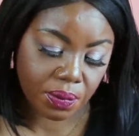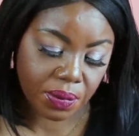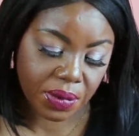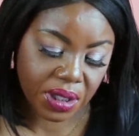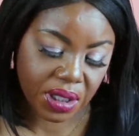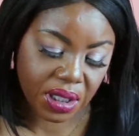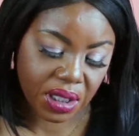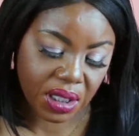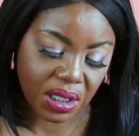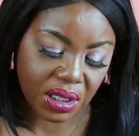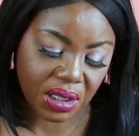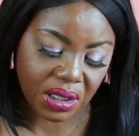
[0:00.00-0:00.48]

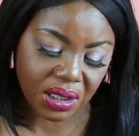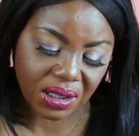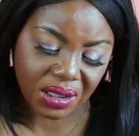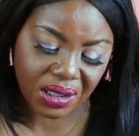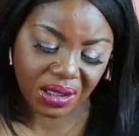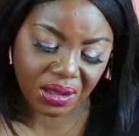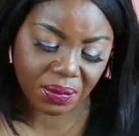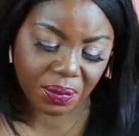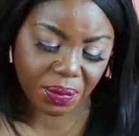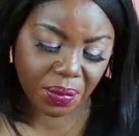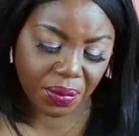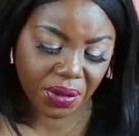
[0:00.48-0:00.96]
but it
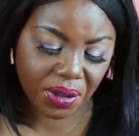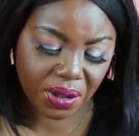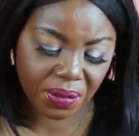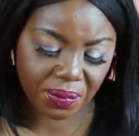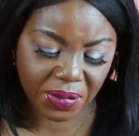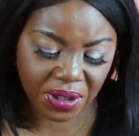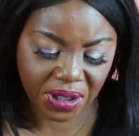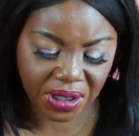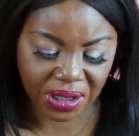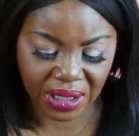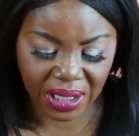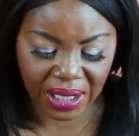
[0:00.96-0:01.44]
looked pretty
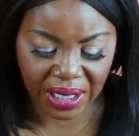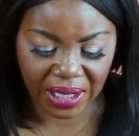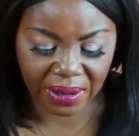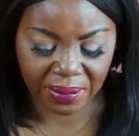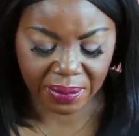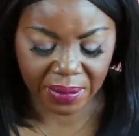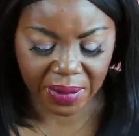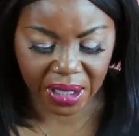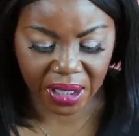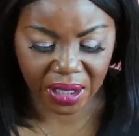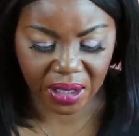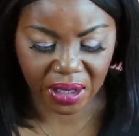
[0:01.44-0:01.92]
much
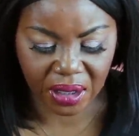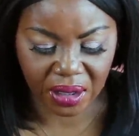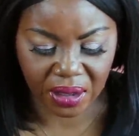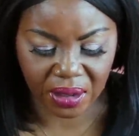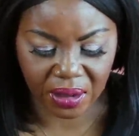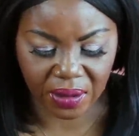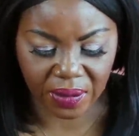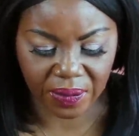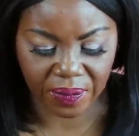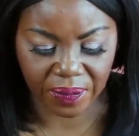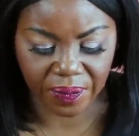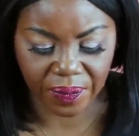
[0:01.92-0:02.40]
like my
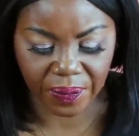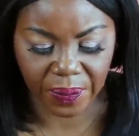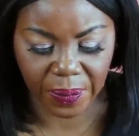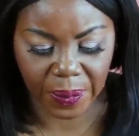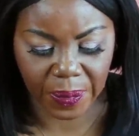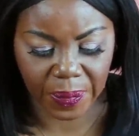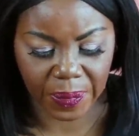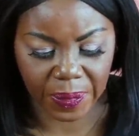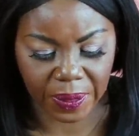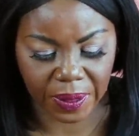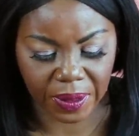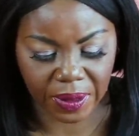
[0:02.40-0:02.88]
um
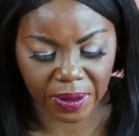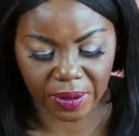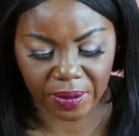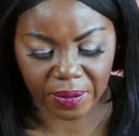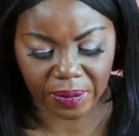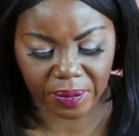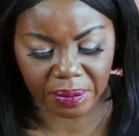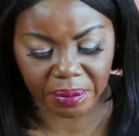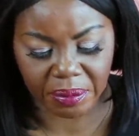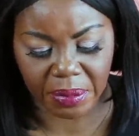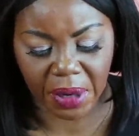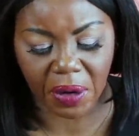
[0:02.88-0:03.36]

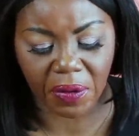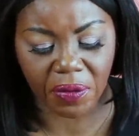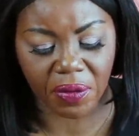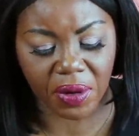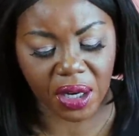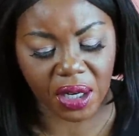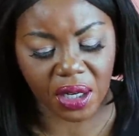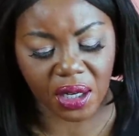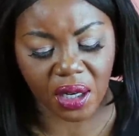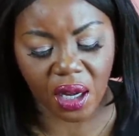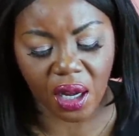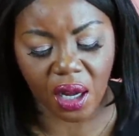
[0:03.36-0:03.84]
my
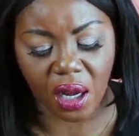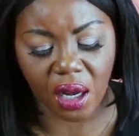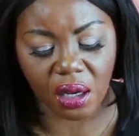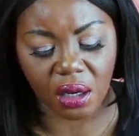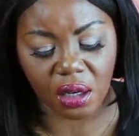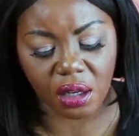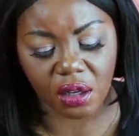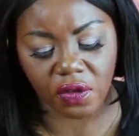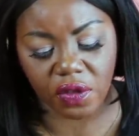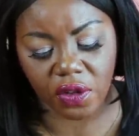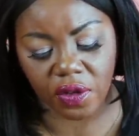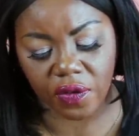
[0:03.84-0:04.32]
regular
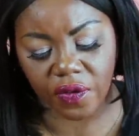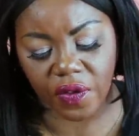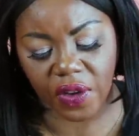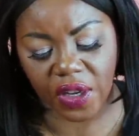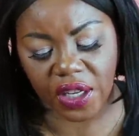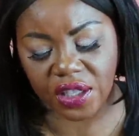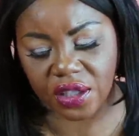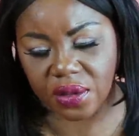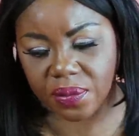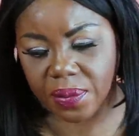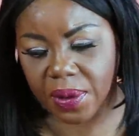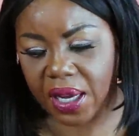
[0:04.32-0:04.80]
all over
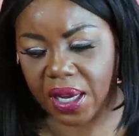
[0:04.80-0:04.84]
face